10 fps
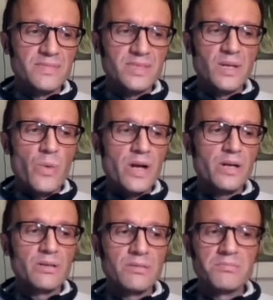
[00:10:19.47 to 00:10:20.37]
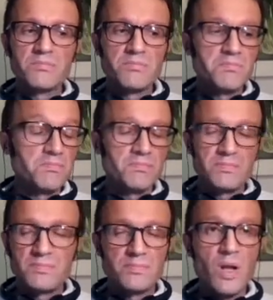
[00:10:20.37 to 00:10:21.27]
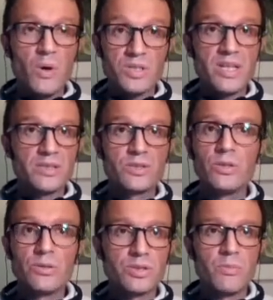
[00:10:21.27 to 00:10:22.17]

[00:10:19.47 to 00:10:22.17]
were blocks that took